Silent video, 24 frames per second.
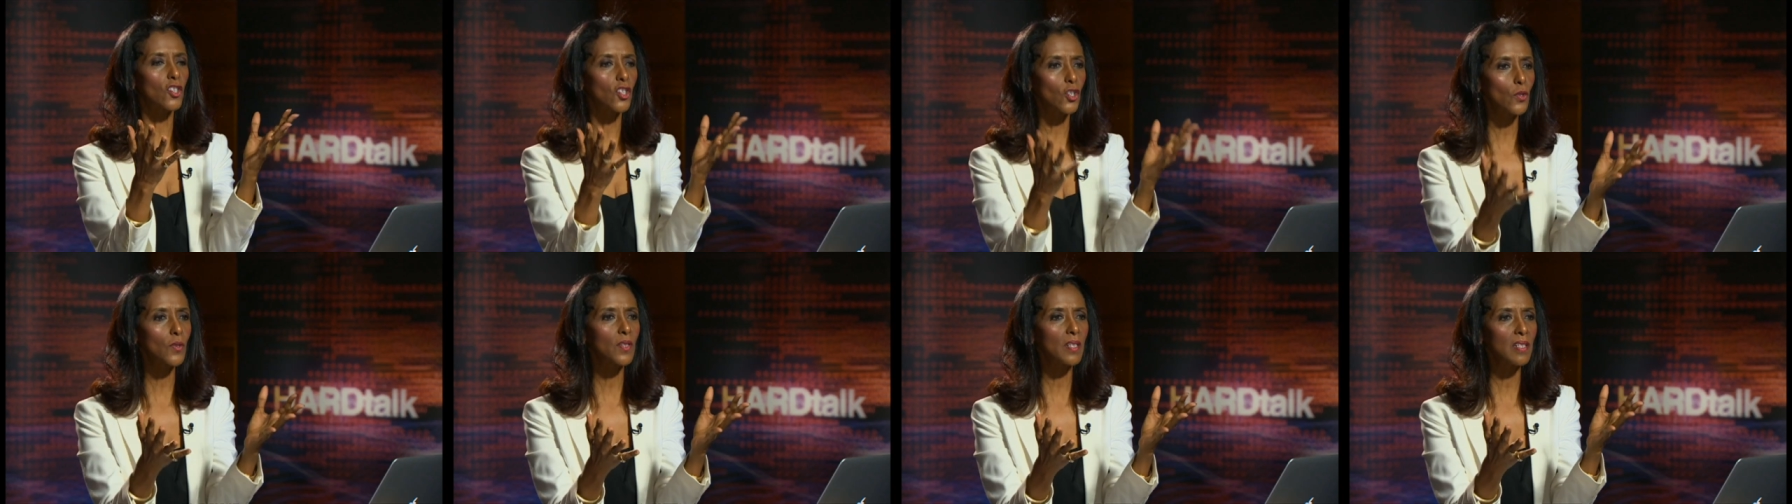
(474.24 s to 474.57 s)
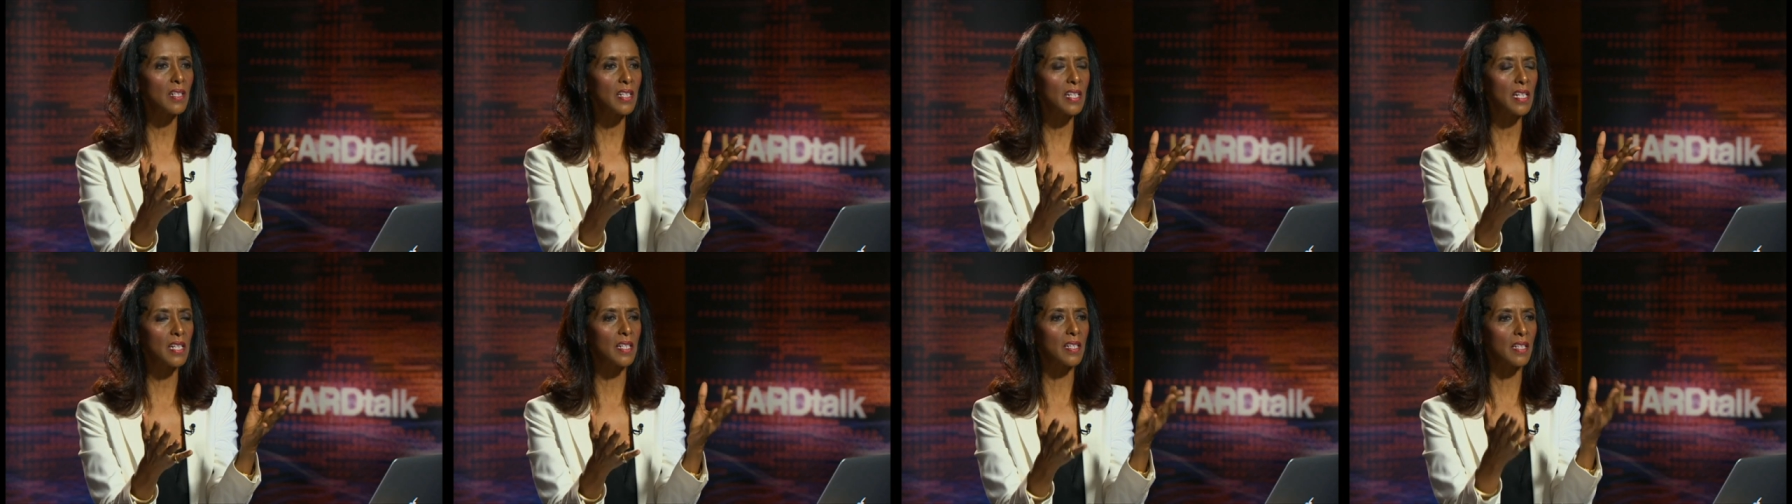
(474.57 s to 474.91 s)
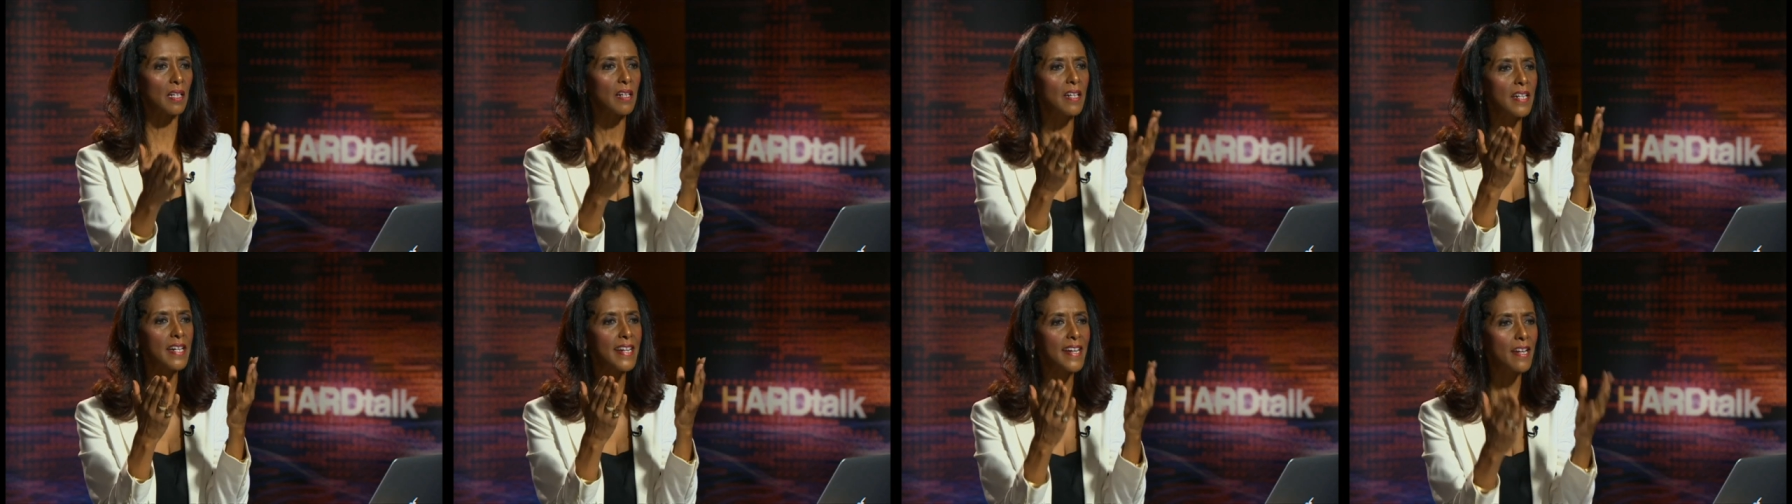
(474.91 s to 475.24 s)
Sudanese
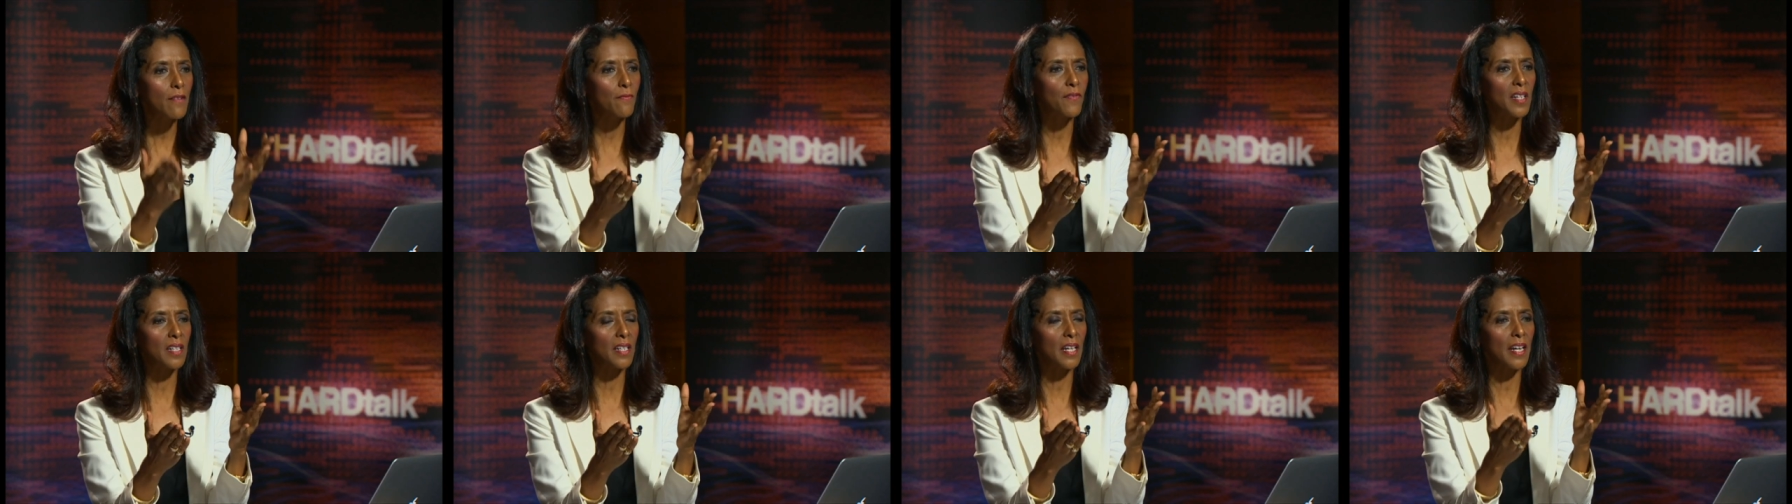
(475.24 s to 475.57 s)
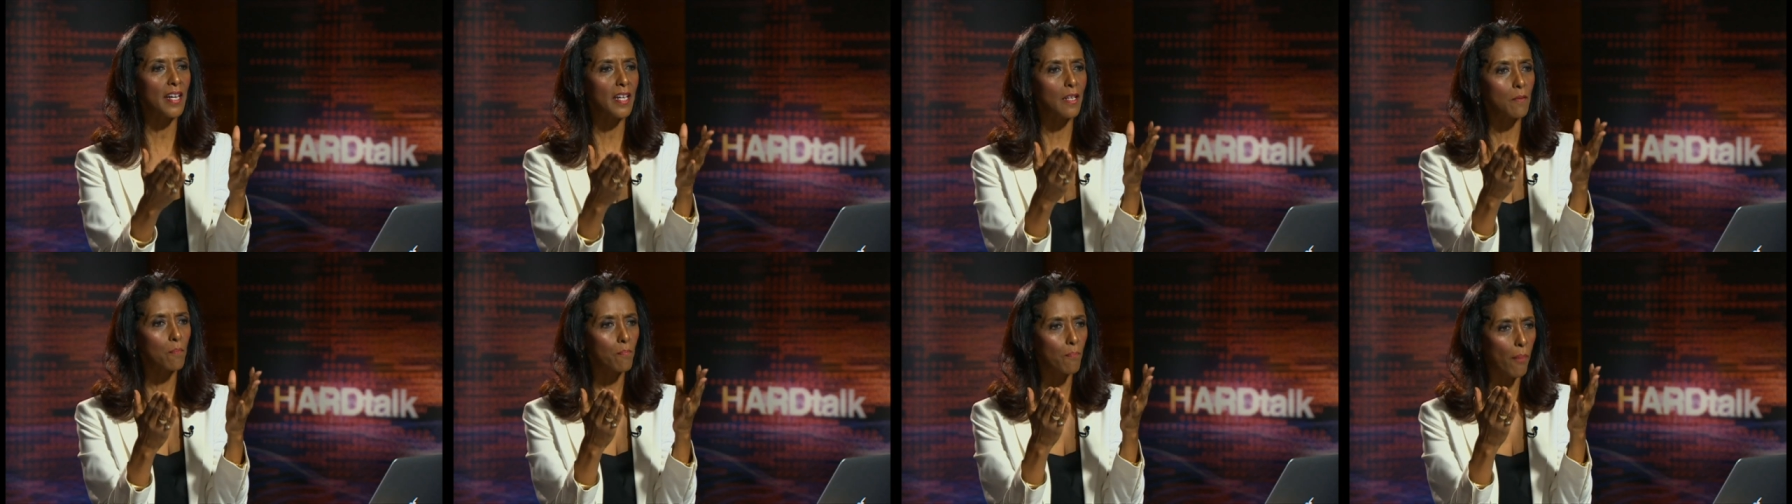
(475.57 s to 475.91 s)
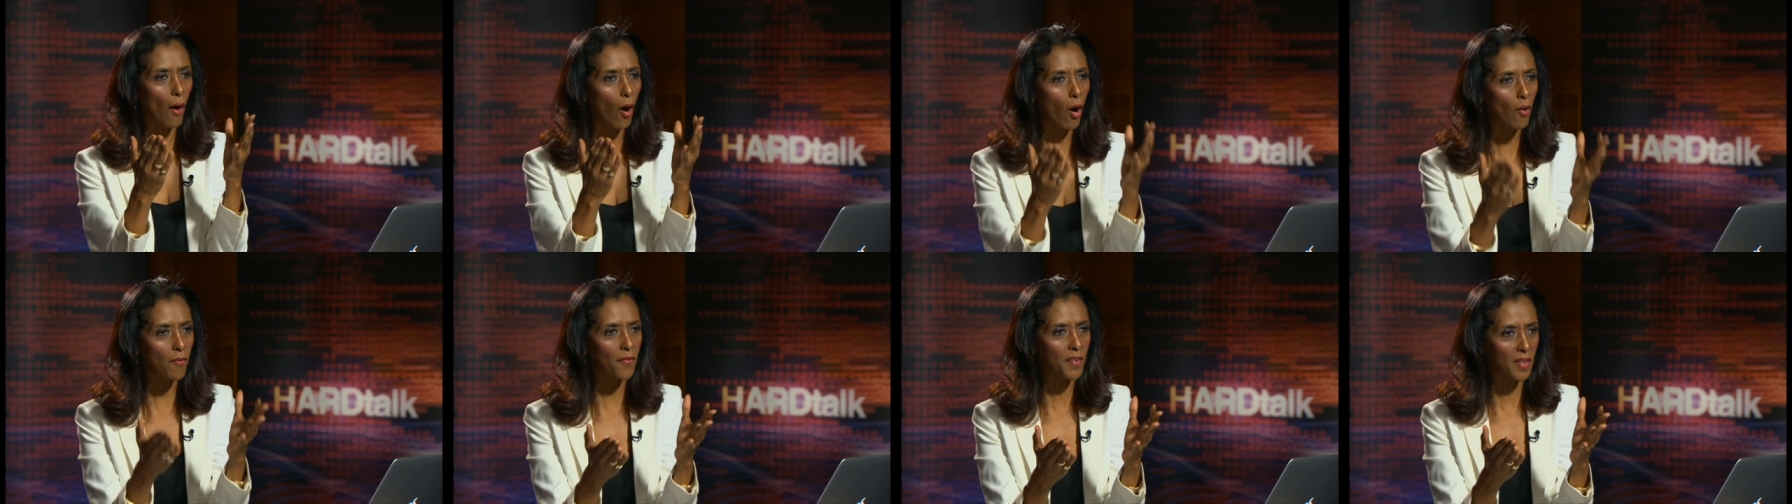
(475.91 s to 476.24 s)
are living in
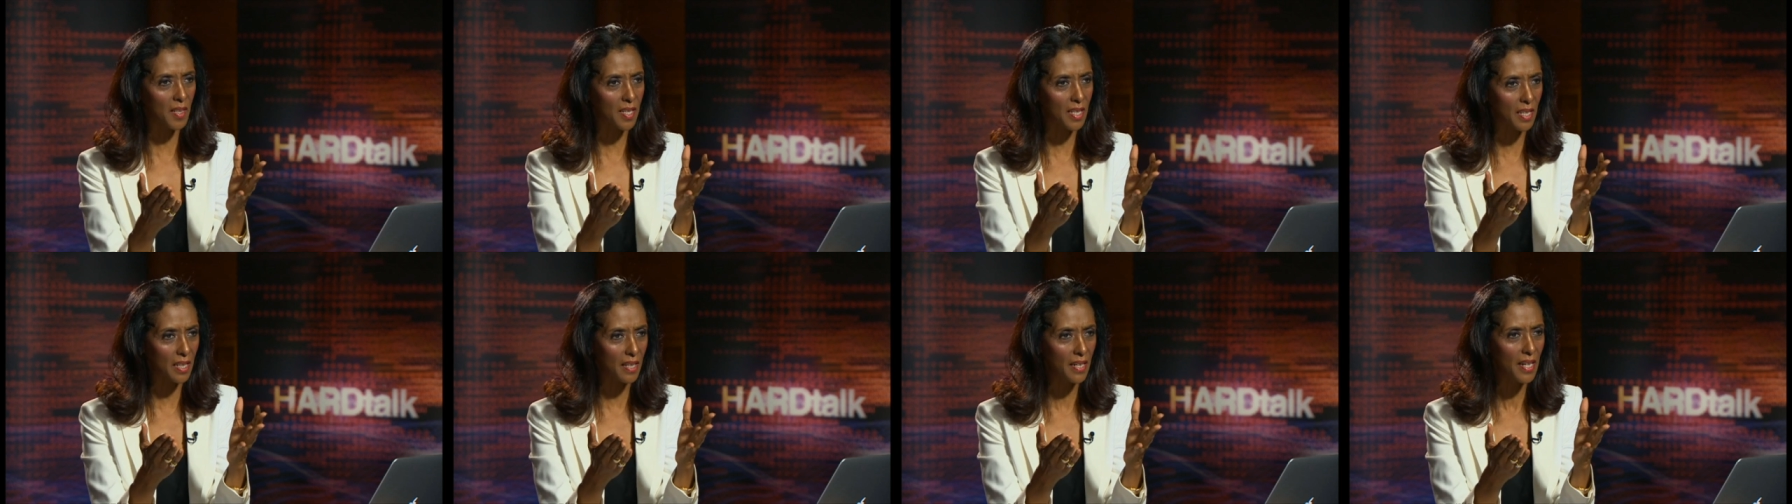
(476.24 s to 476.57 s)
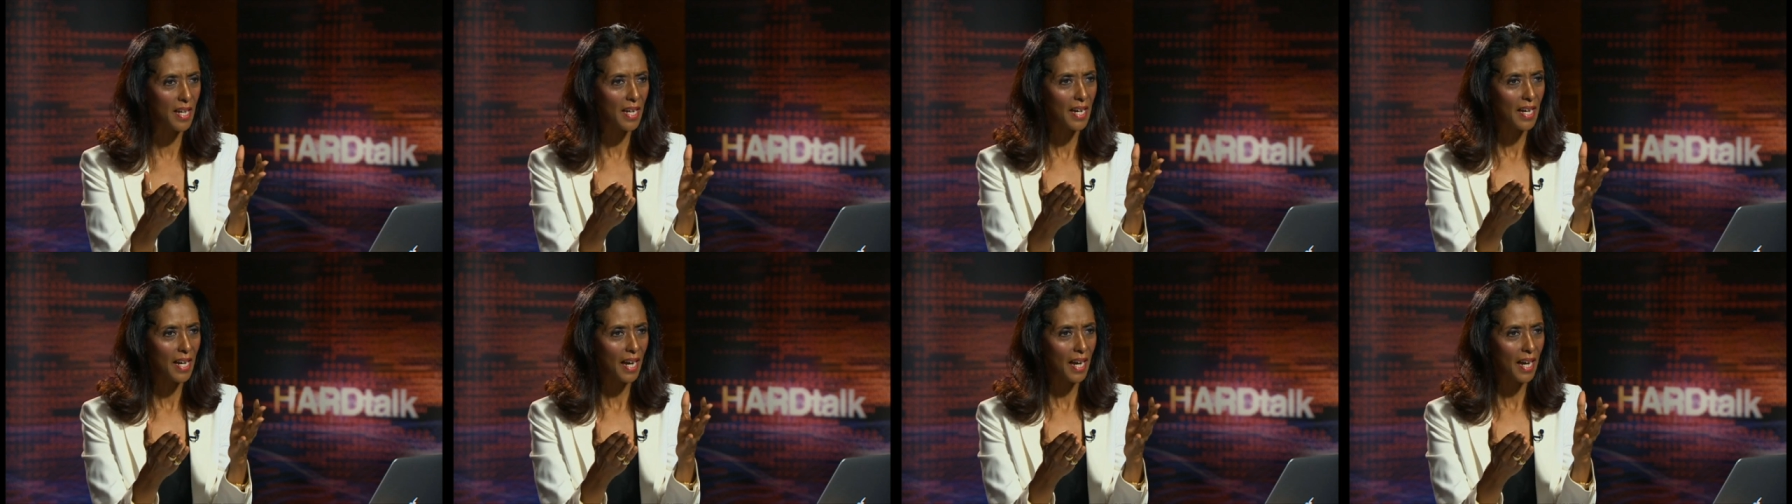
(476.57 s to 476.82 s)
poverty,